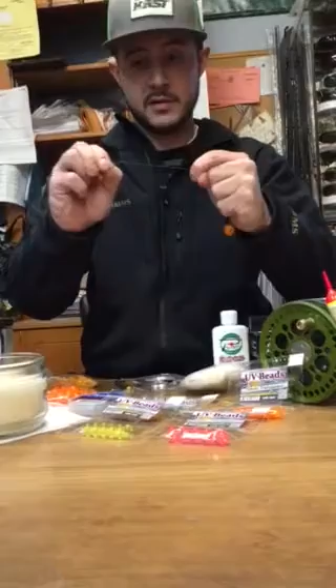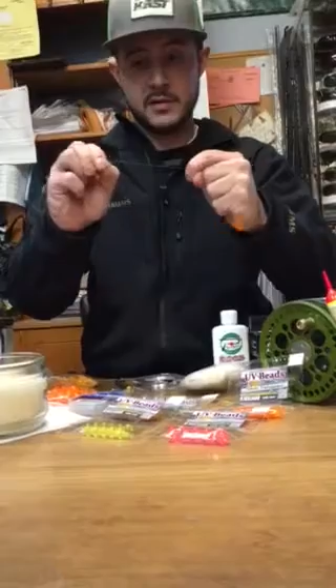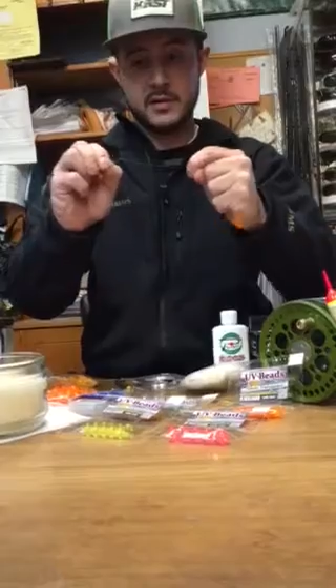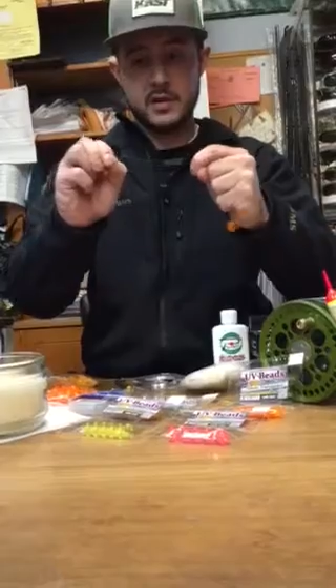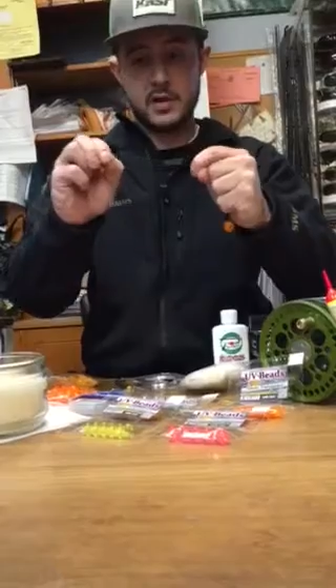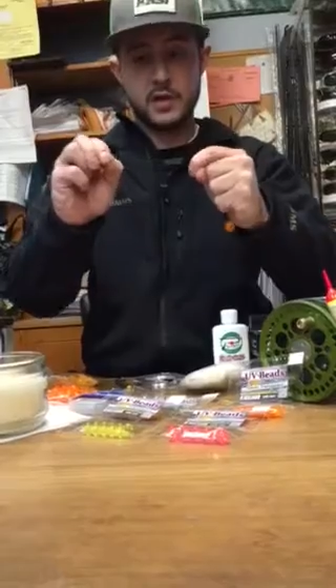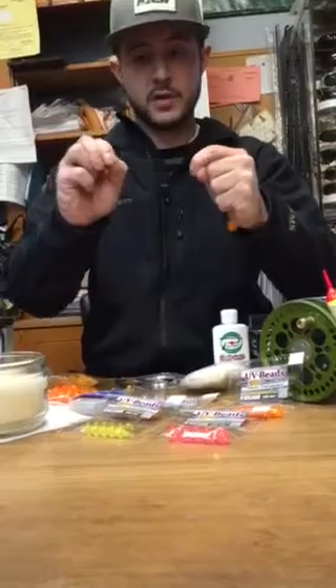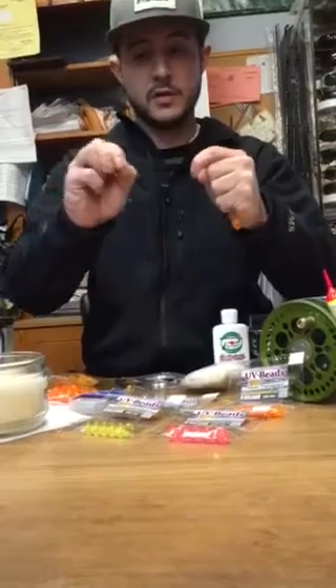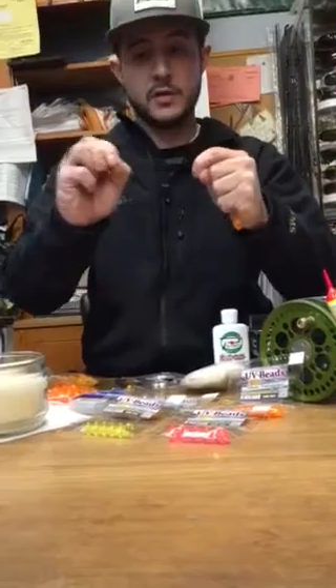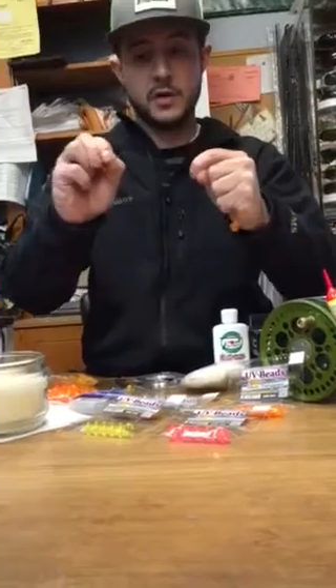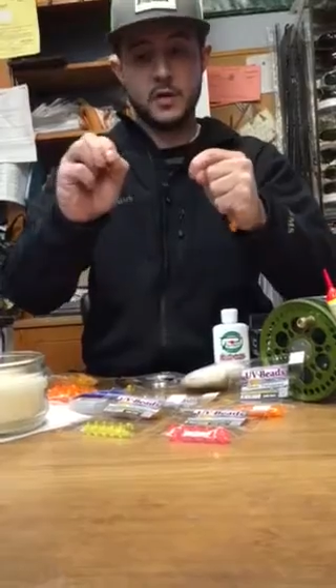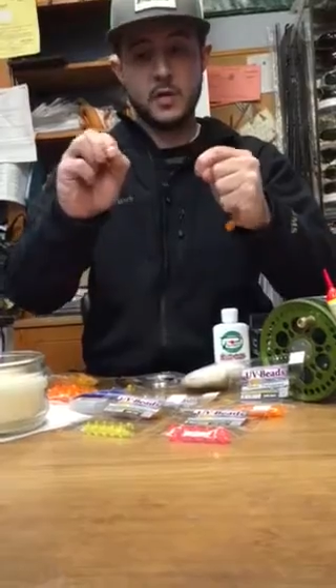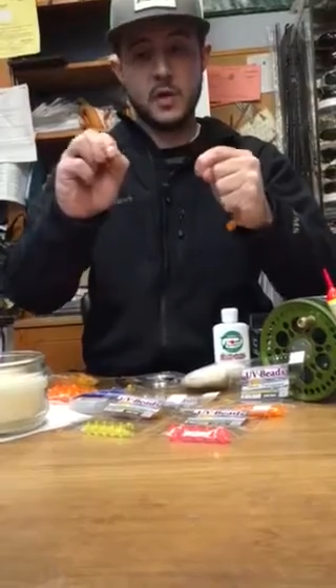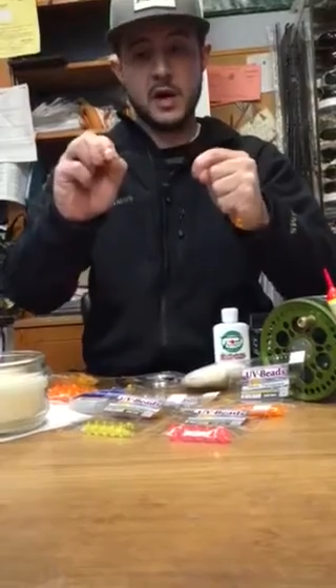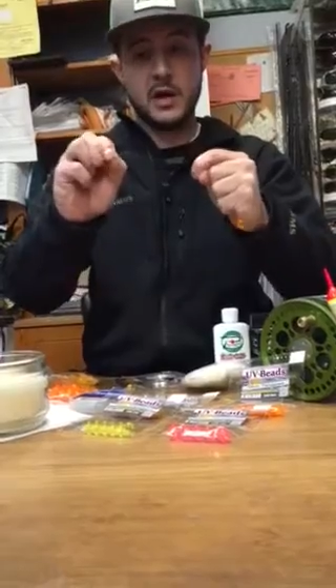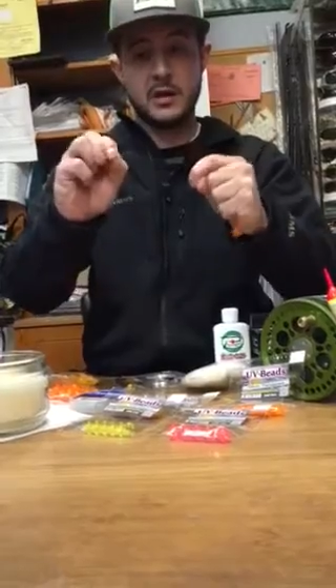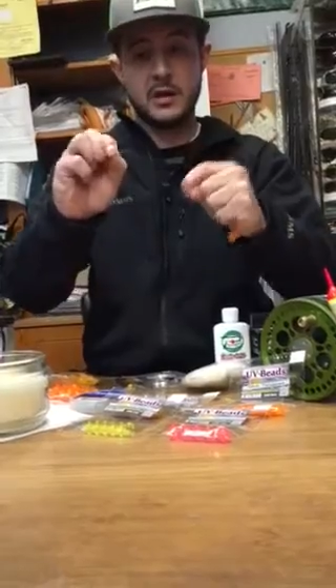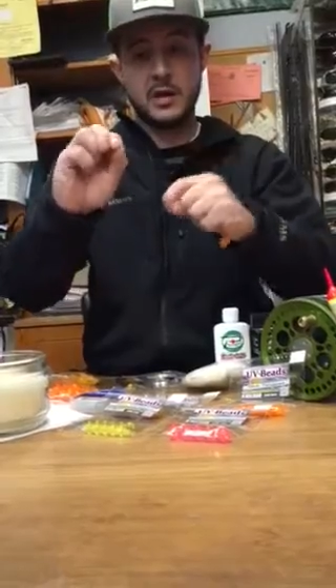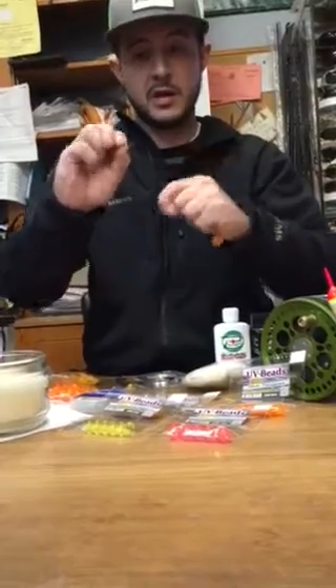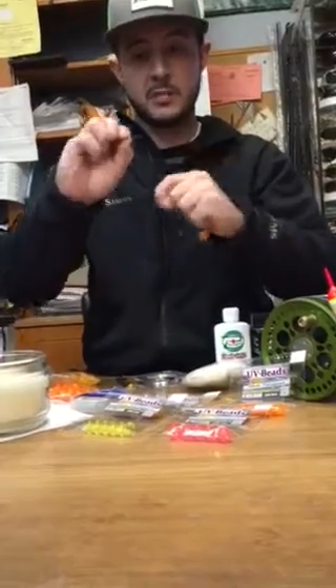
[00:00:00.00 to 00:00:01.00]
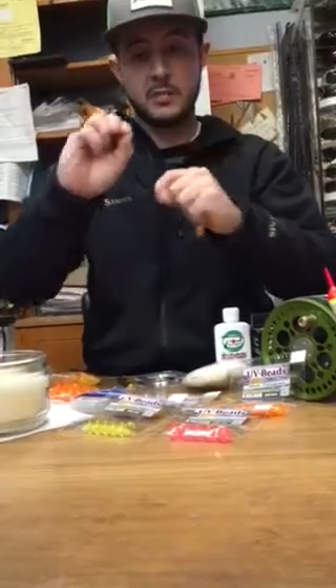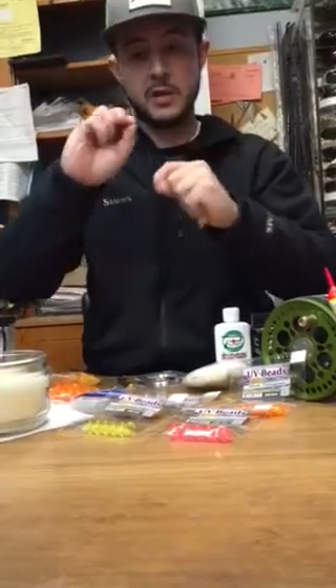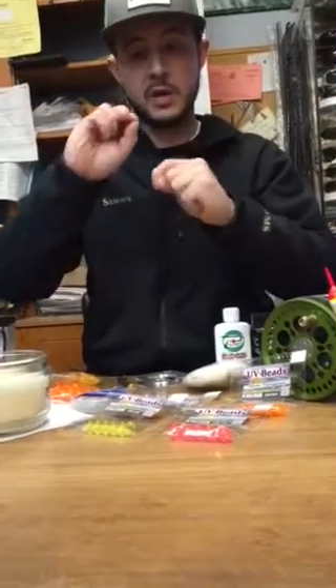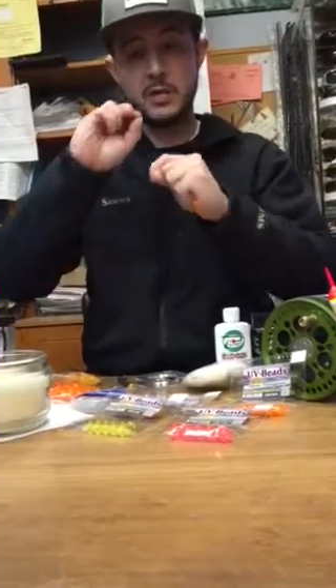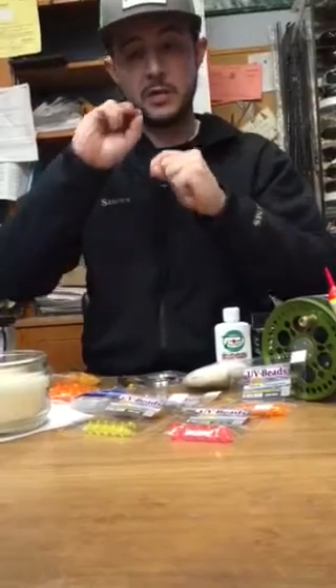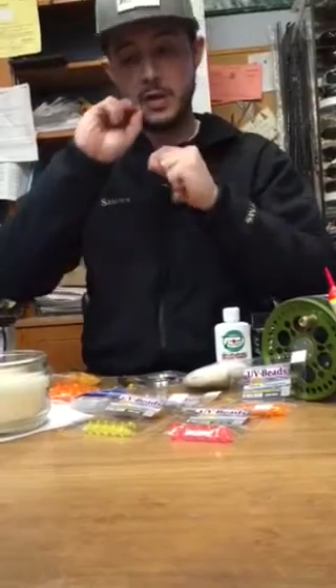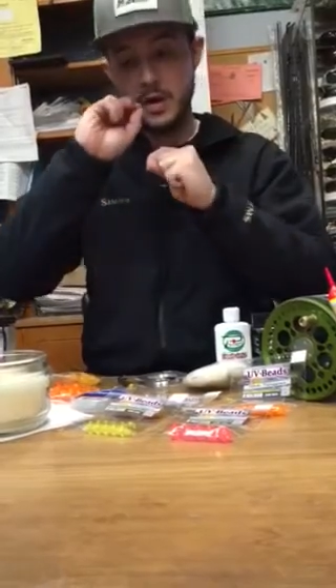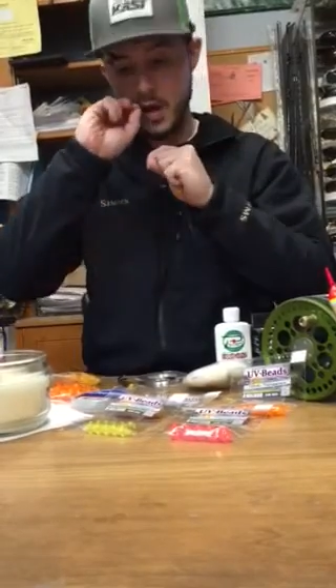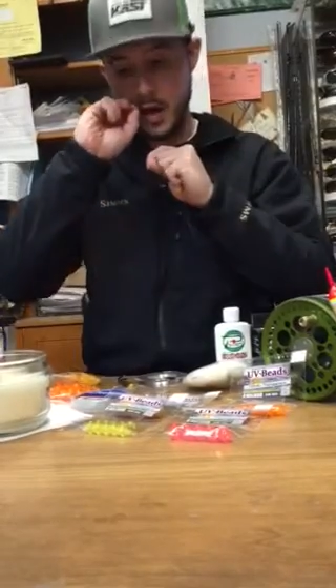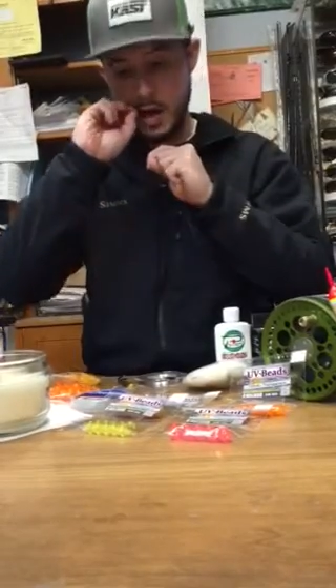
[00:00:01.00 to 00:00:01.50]
to show you the quality of blood
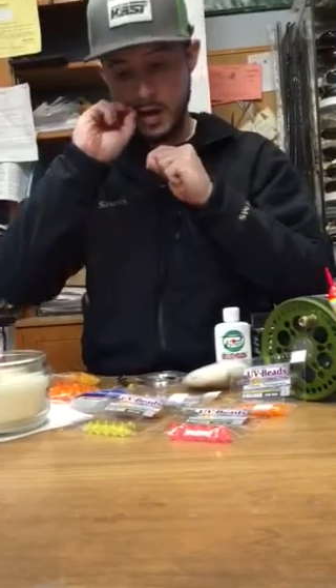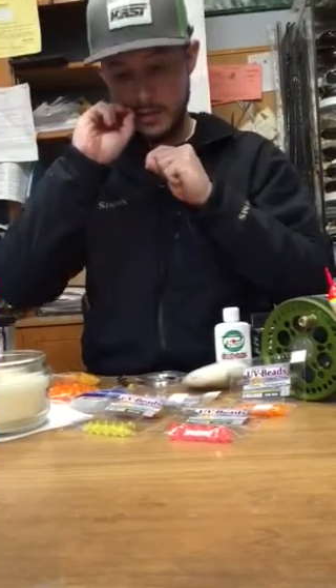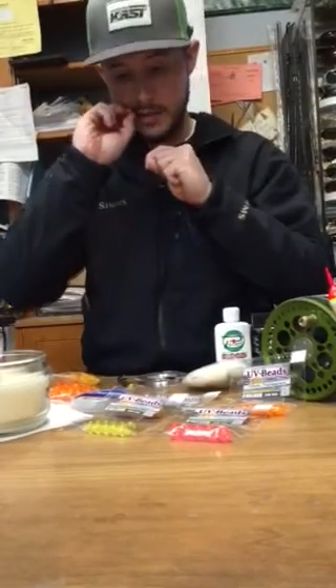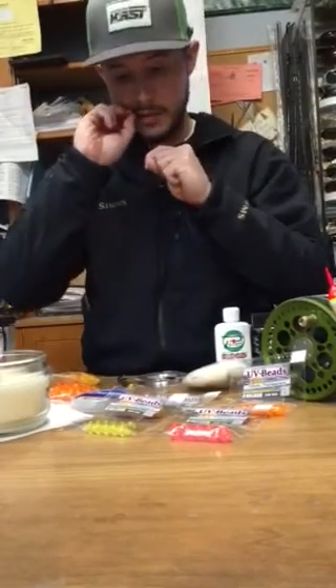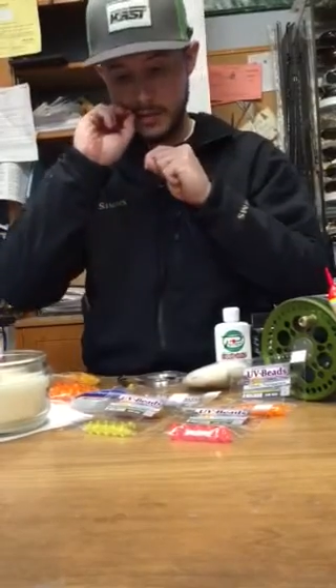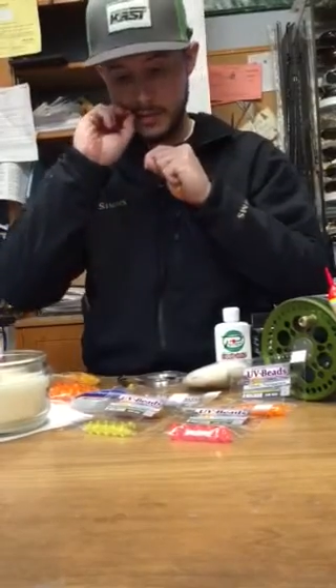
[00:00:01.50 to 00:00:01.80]
run.